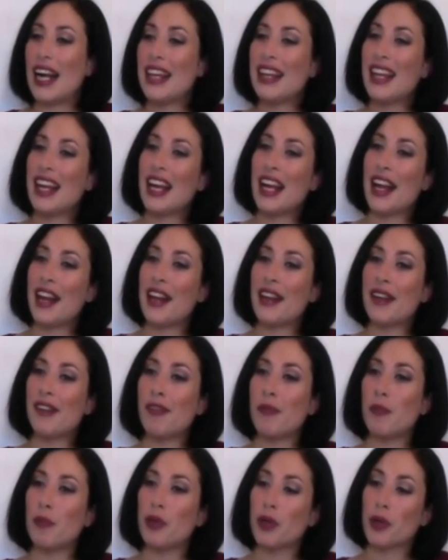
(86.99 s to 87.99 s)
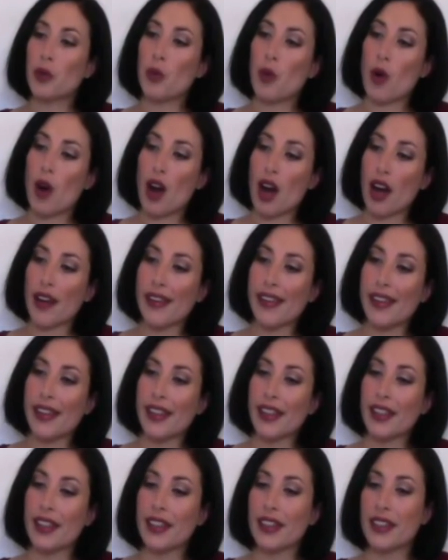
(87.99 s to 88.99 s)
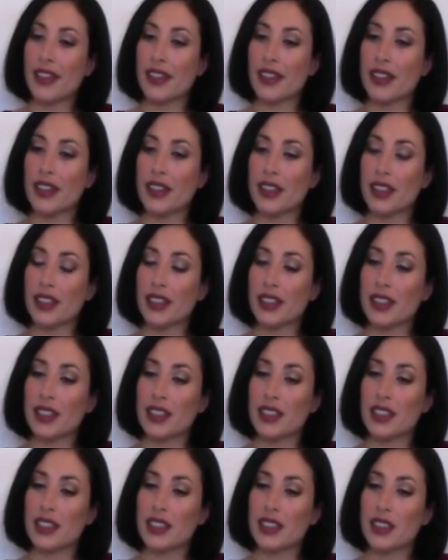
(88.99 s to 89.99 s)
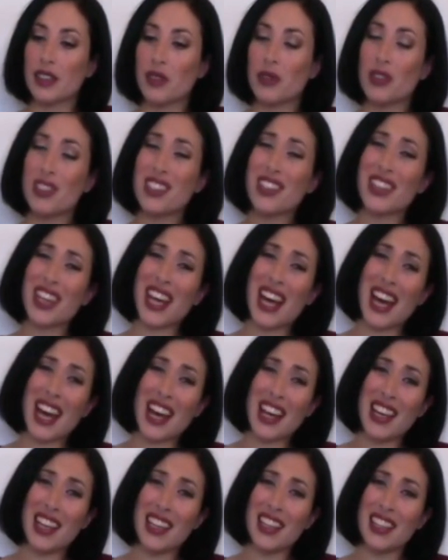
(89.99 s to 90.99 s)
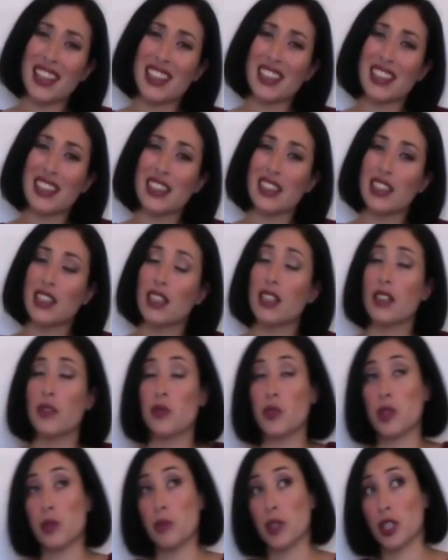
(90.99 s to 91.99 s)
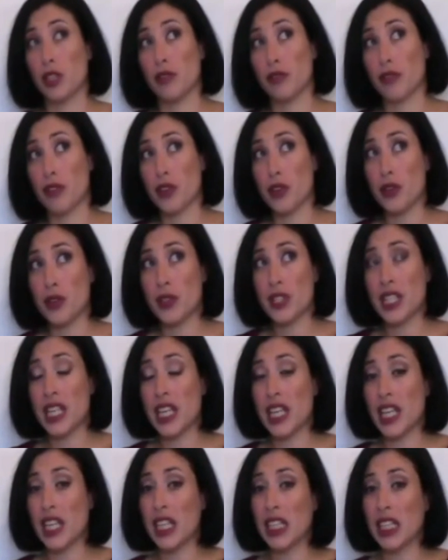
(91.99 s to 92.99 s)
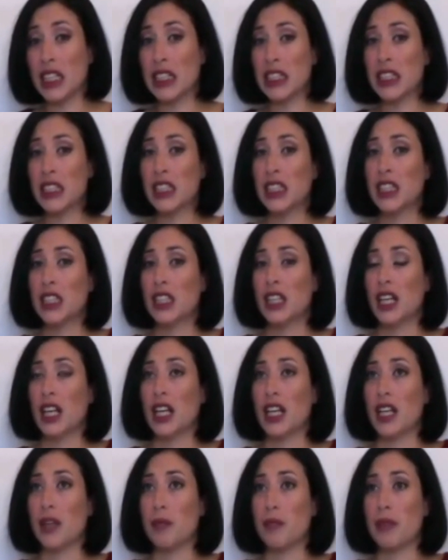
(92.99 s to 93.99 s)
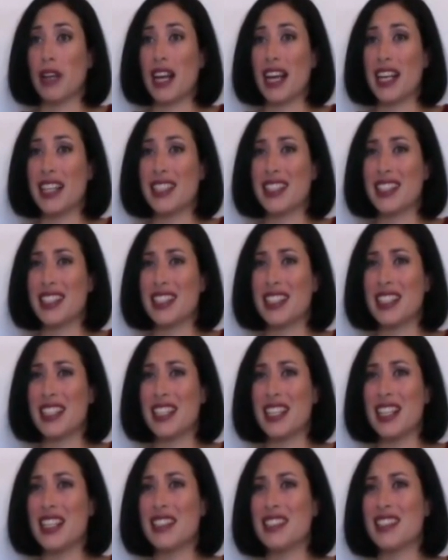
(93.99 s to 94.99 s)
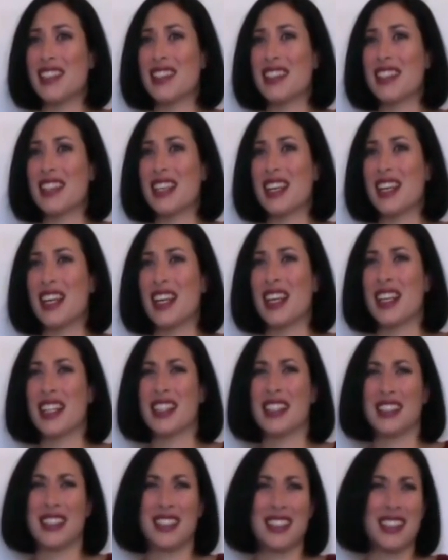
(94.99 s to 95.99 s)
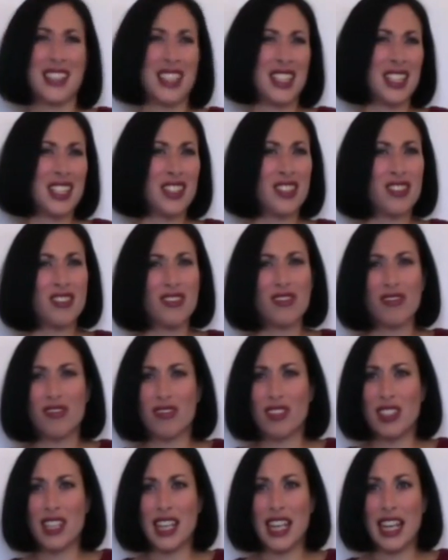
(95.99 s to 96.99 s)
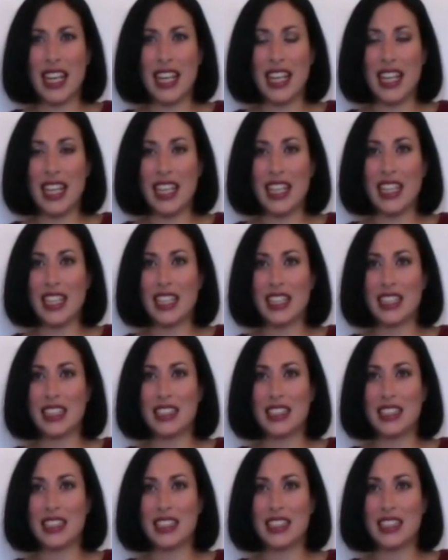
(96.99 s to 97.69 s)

then book one was okay. It's a bit confusing in places and things. Didn't really